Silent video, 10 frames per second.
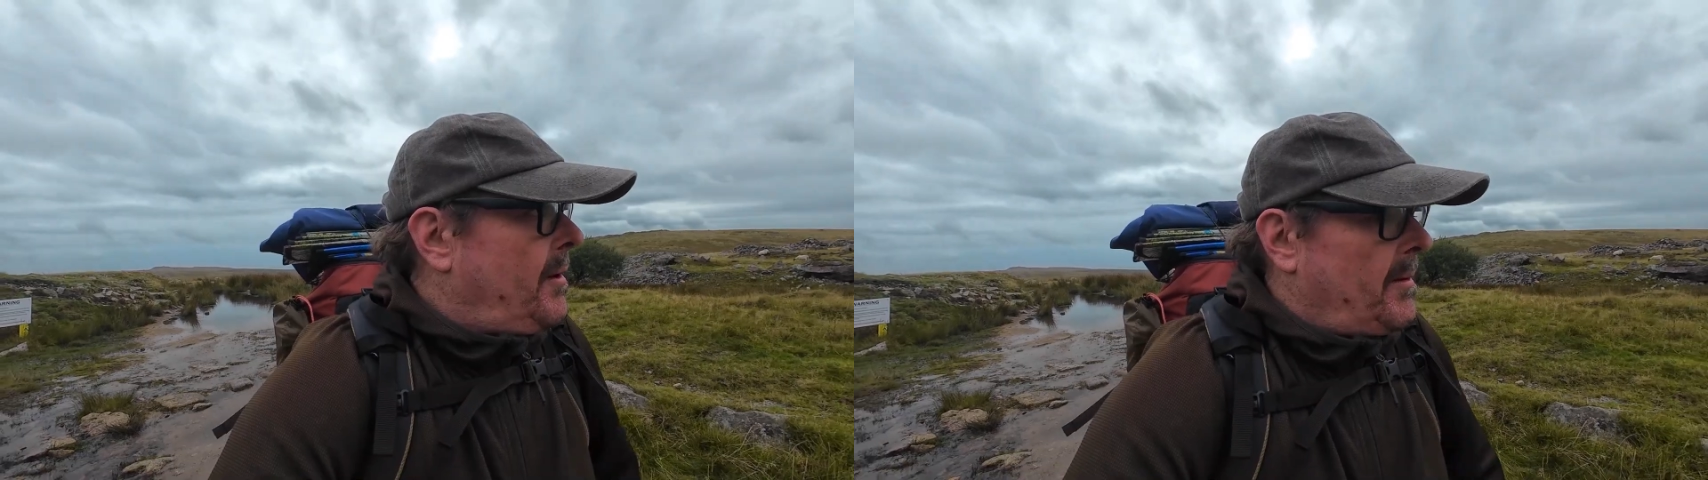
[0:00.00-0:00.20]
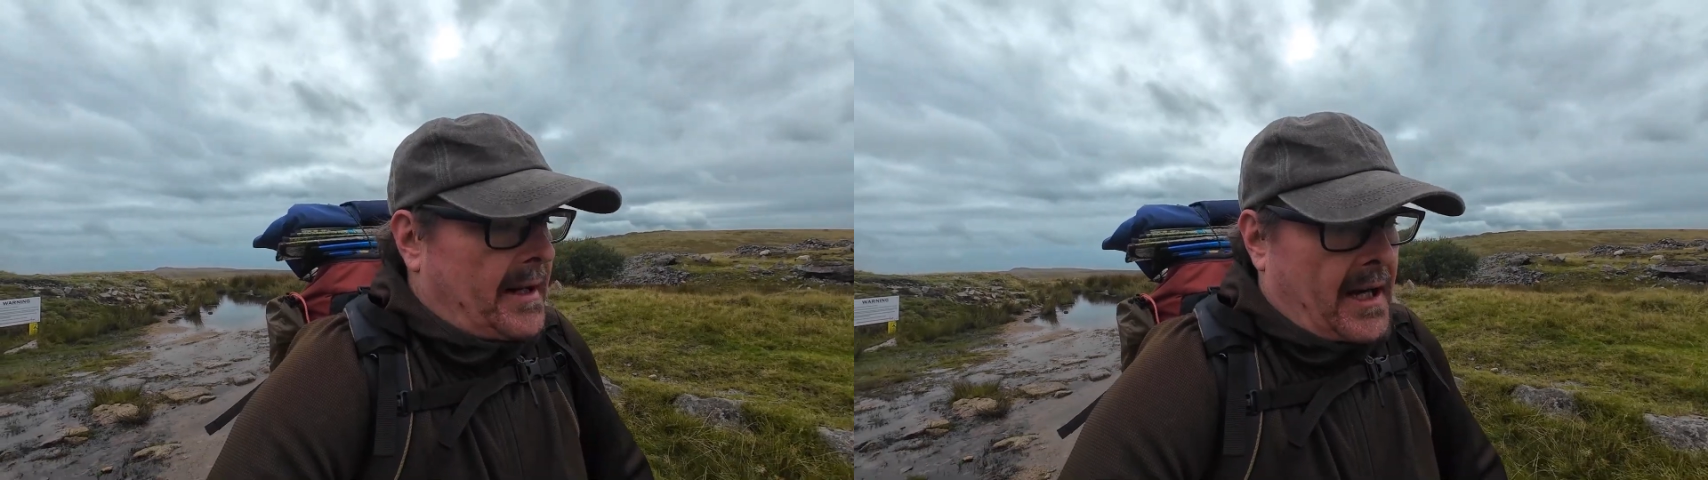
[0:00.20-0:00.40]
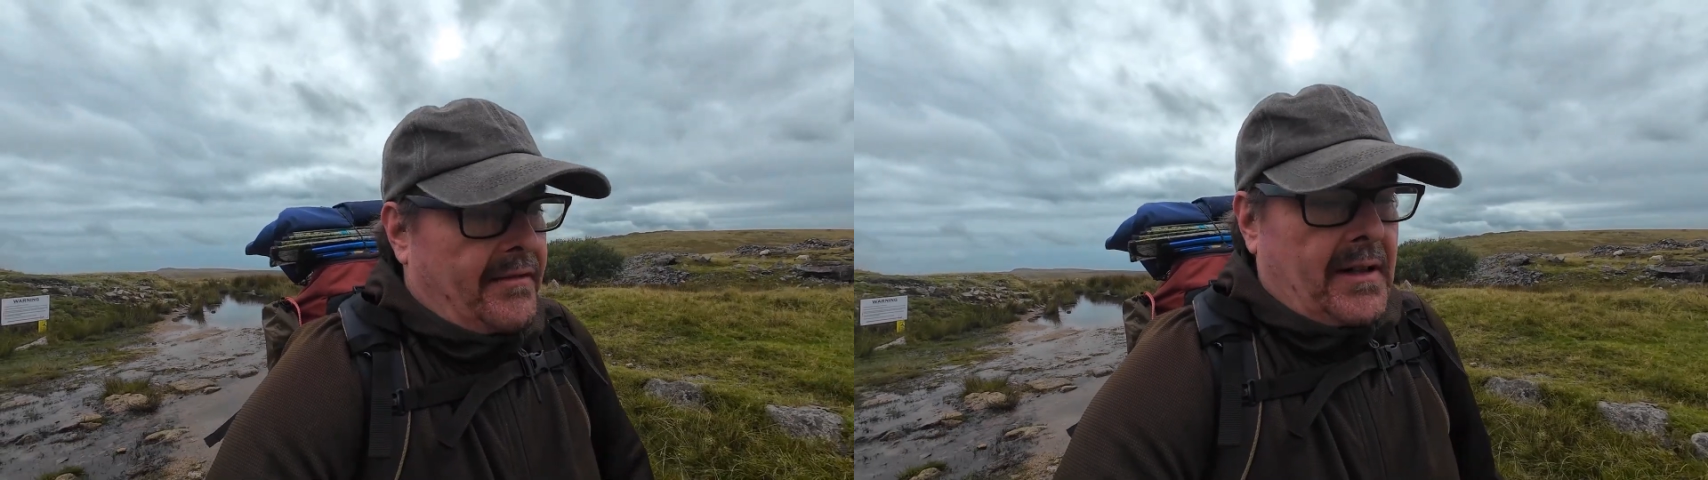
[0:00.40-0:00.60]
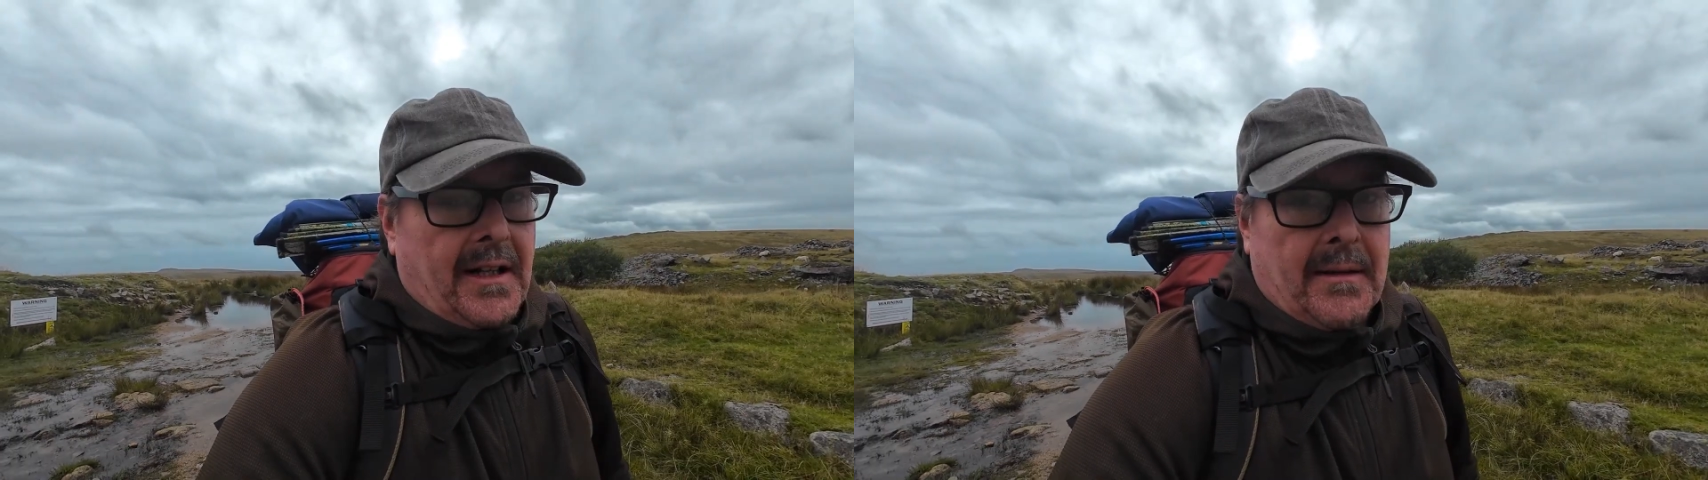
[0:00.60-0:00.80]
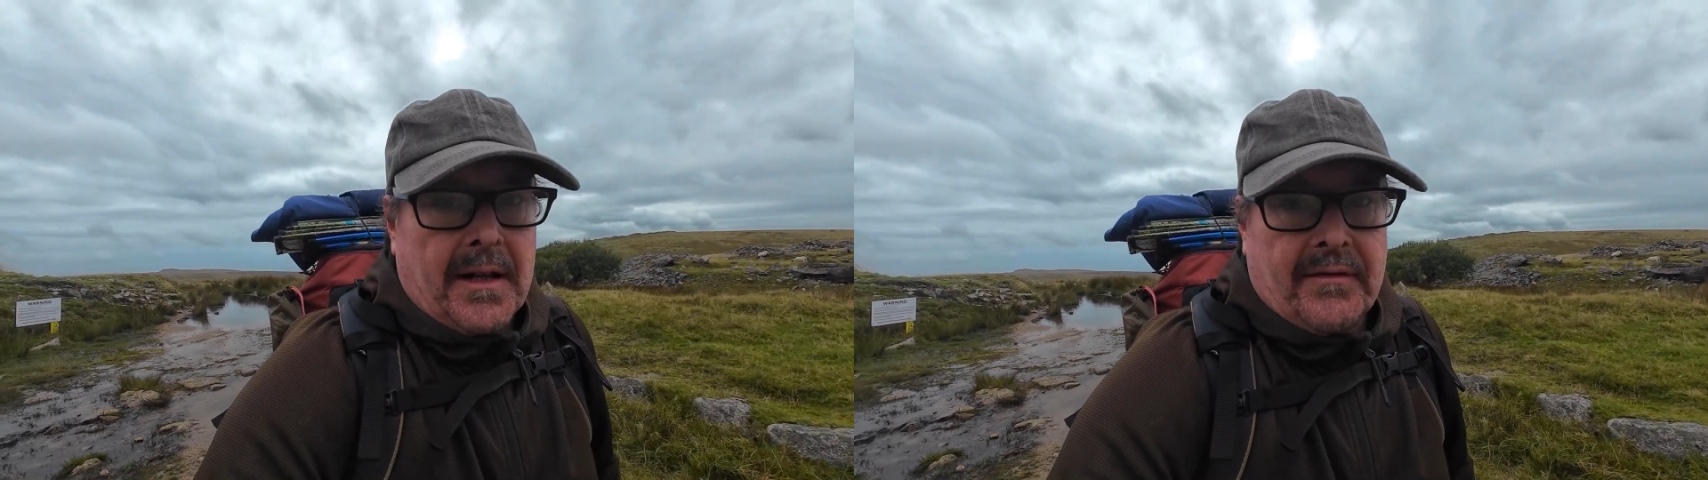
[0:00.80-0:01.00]
probably go for a
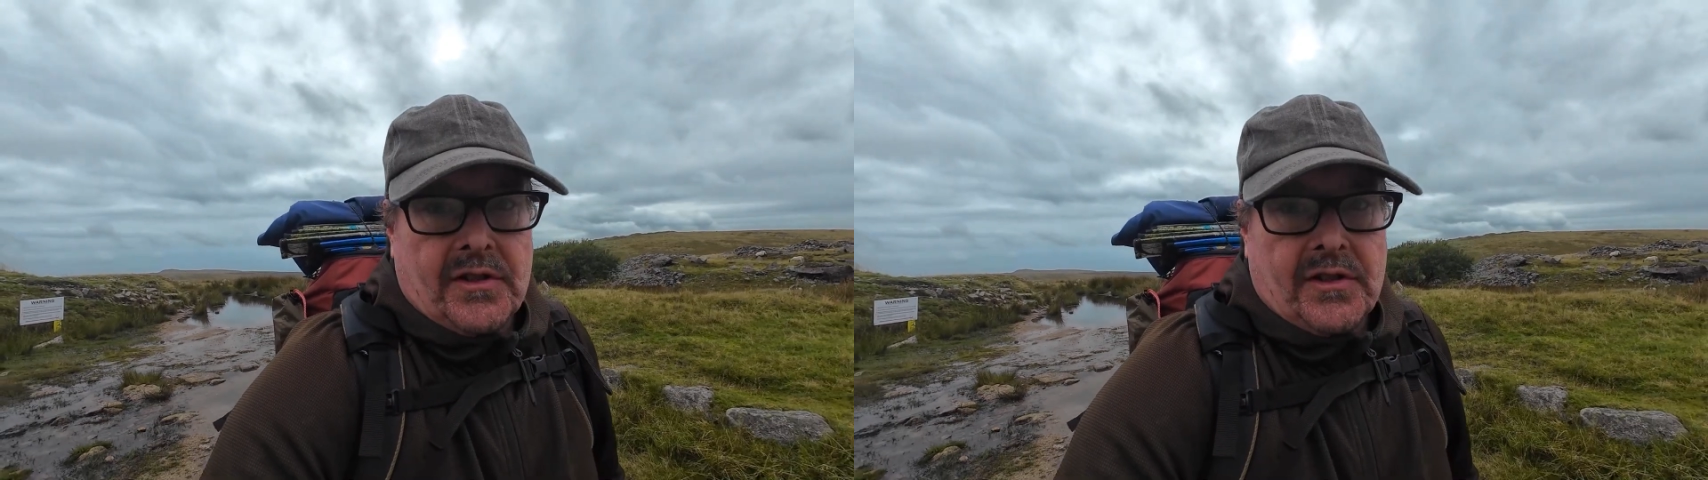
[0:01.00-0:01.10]
little bit of a